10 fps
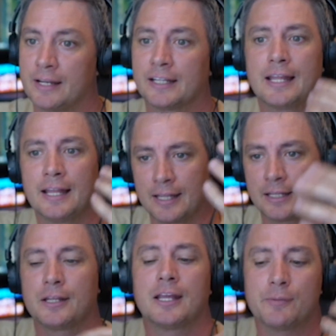And
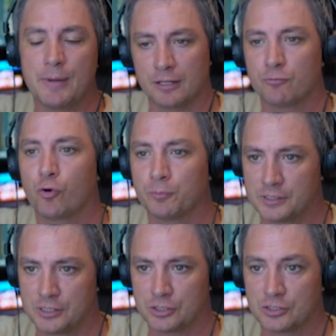it can make informed
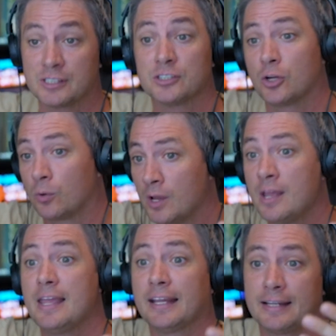decisions. And so
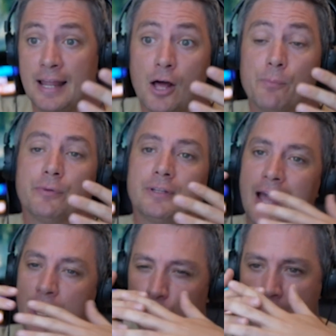it can help
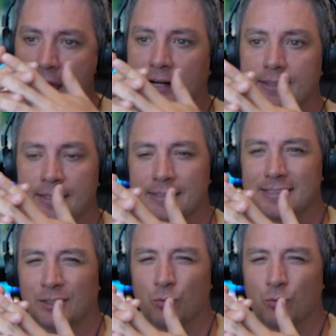counteract this, like,